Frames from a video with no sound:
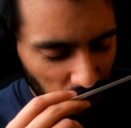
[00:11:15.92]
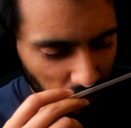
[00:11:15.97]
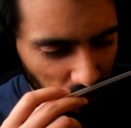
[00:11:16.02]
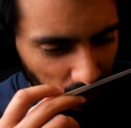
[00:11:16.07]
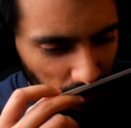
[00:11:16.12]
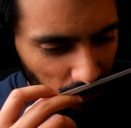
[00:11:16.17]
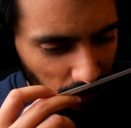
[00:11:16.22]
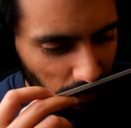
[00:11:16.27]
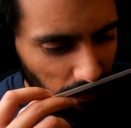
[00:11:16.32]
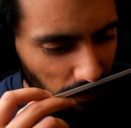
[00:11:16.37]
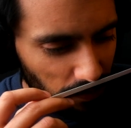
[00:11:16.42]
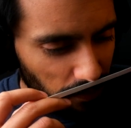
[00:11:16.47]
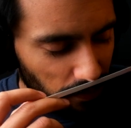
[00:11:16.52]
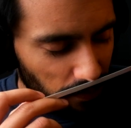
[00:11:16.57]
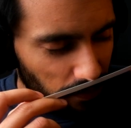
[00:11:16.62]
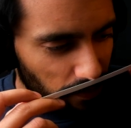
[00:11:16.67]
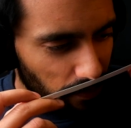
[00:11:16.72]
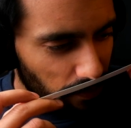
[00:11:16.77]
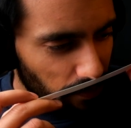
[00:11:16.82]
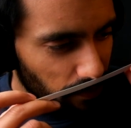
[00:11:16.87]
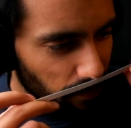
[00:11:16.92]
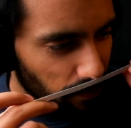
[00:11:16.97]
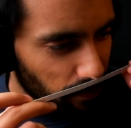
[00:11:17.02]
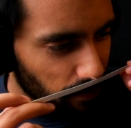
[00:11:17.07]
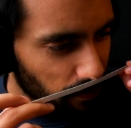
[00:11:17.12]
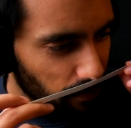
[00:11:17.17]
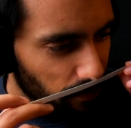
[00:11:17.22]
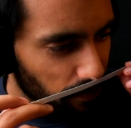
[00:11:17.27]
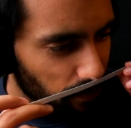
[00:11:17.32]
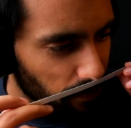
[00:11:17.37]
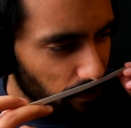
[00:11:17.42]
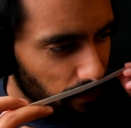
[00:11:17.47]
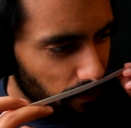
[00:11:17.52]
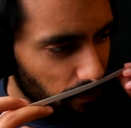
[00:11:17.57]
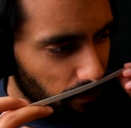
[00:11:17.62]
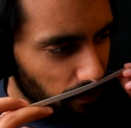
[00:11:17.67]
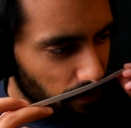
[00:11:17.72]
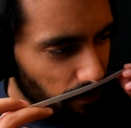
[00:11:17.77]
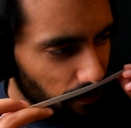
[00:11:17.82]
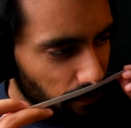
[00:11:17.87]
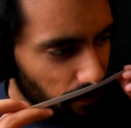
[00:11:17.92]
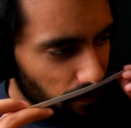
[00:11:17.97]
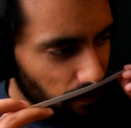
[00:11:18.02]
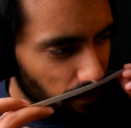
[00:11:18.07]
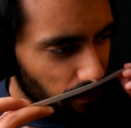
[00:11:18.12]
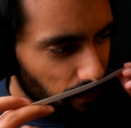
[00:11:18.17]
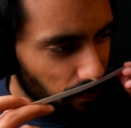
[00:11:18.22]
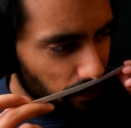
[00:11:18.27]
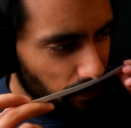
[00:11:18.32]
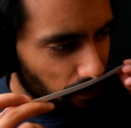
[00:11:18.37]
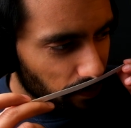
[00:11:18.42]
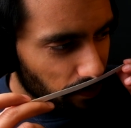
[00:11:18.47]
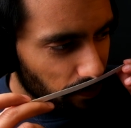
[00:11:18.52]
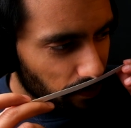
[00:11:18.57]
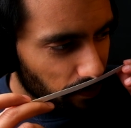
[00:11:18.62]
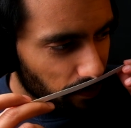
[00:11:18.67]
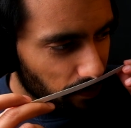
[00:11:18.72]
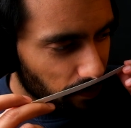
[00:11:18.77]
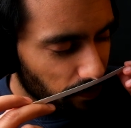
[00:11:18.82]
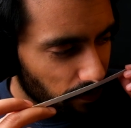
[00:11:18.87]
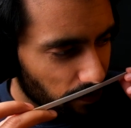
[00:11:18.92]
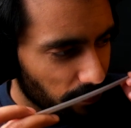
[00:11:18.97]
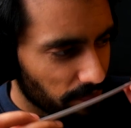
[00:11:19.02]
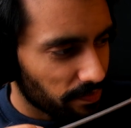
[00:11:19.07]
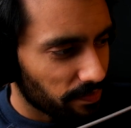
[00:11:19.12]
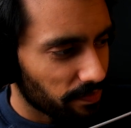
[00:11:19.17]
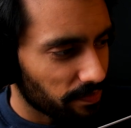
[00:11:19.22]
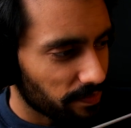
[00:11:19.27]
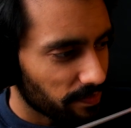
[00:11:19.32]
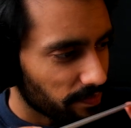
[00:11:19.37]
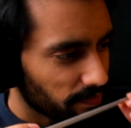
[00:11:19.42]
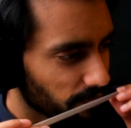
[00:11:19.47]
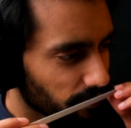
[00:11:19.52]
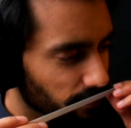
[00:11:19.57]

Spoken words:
No one is speaking in this clip.